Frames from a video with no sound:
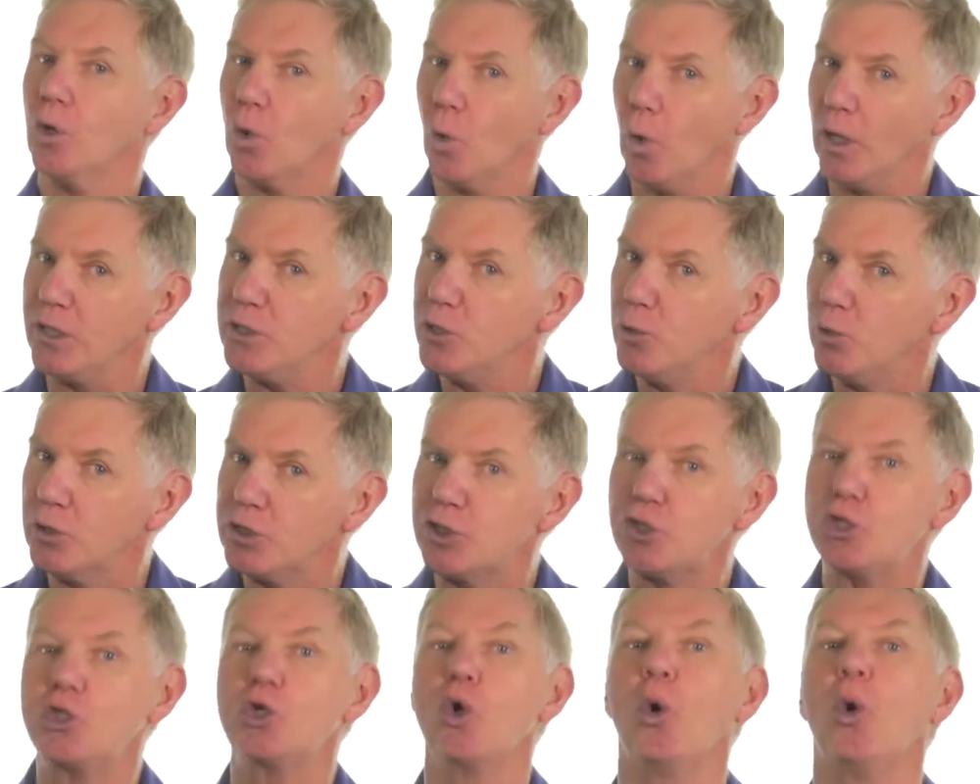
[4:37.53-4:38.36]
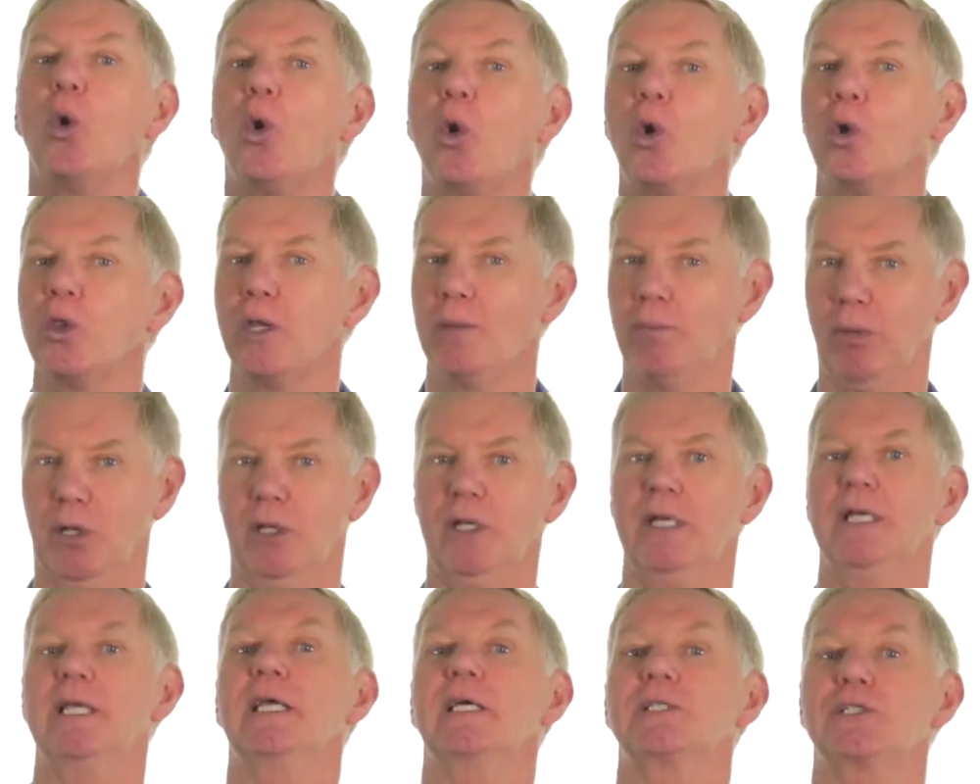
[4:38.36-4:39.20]
When you are sure the
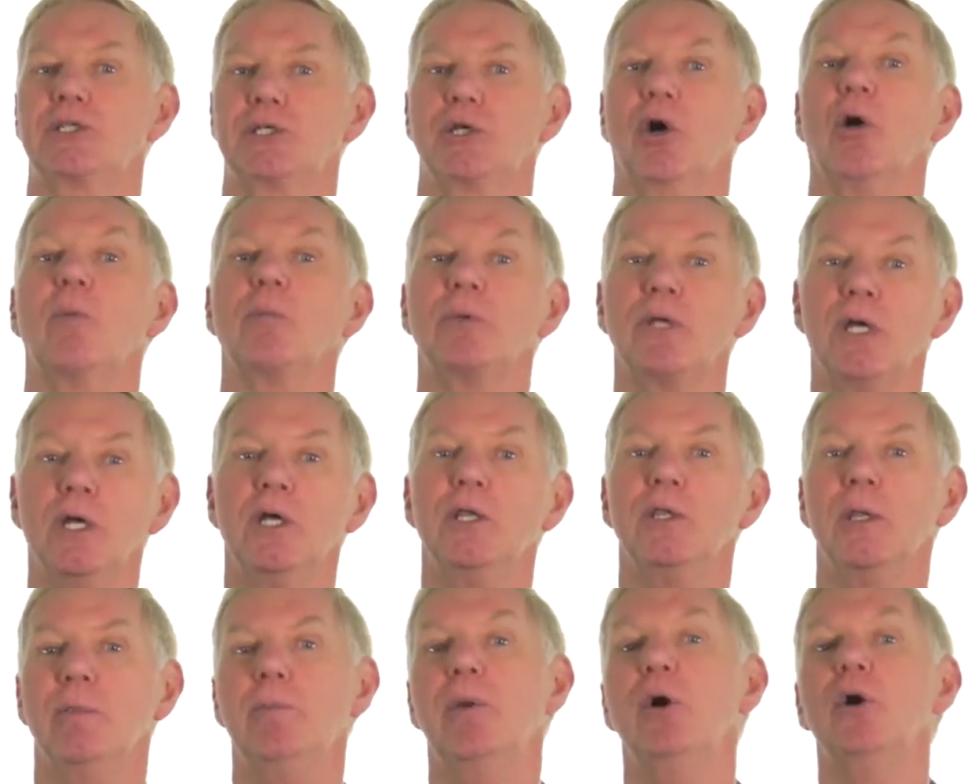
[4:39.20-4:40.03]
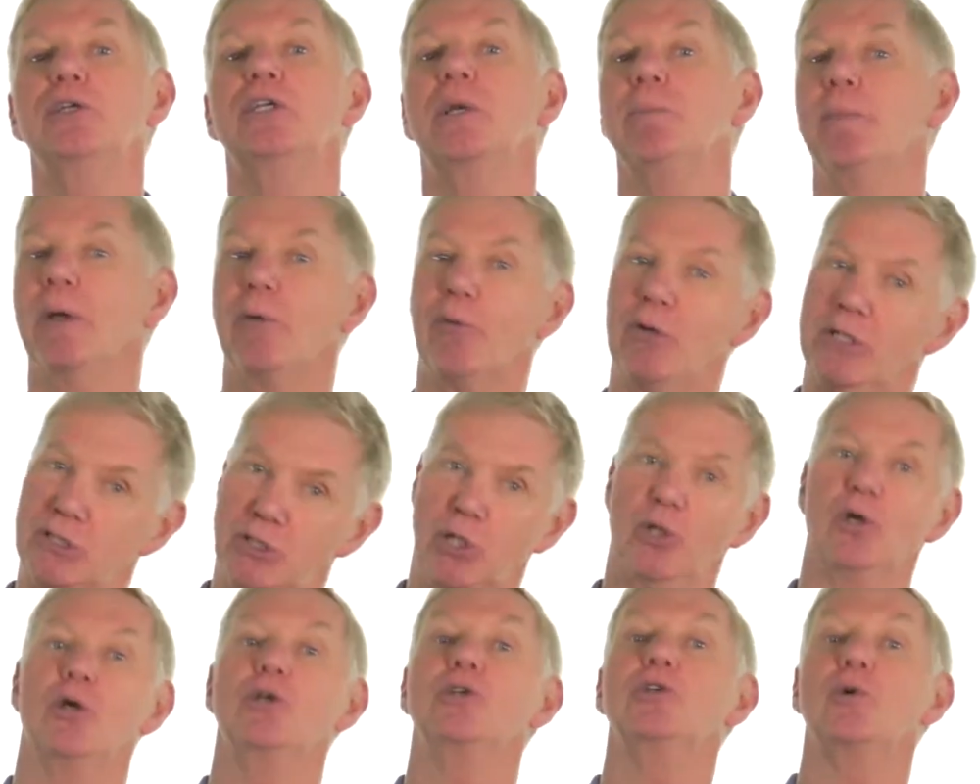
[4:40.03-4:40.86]
bleeding has stopped, the bird can be
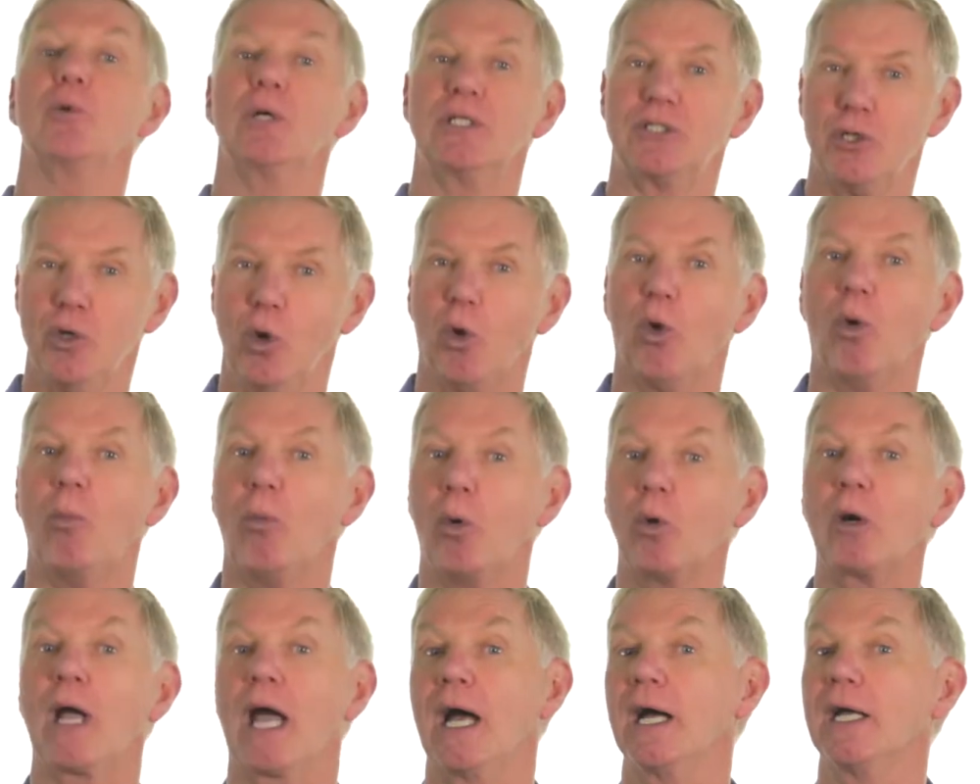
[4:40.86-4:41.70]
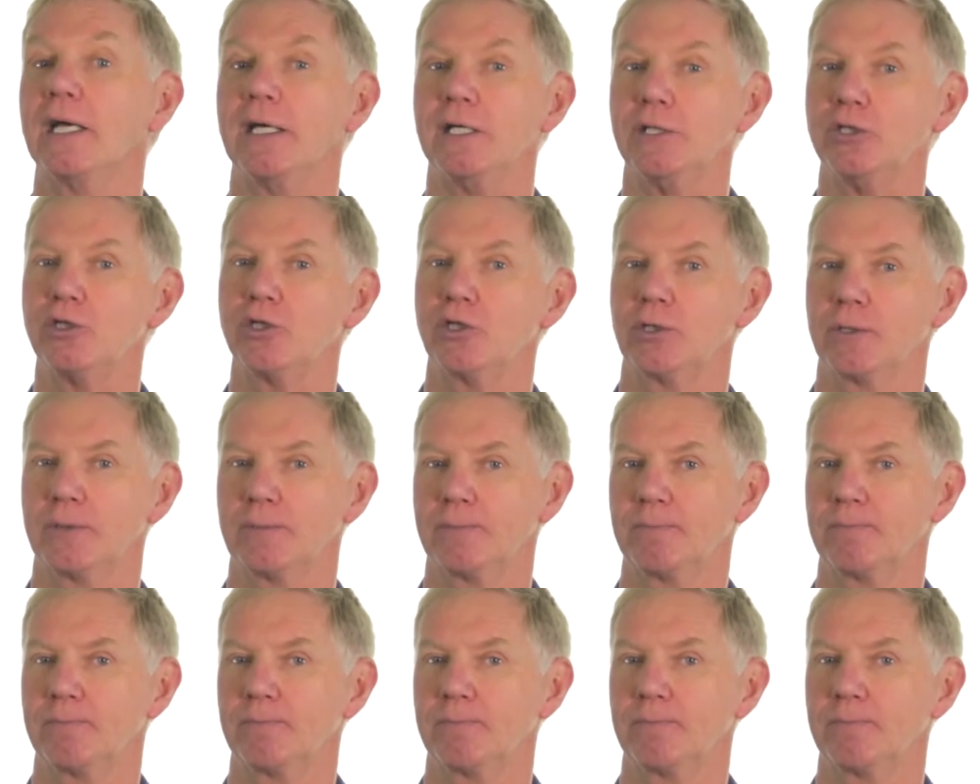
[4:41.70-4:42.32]
returned to its normal cage.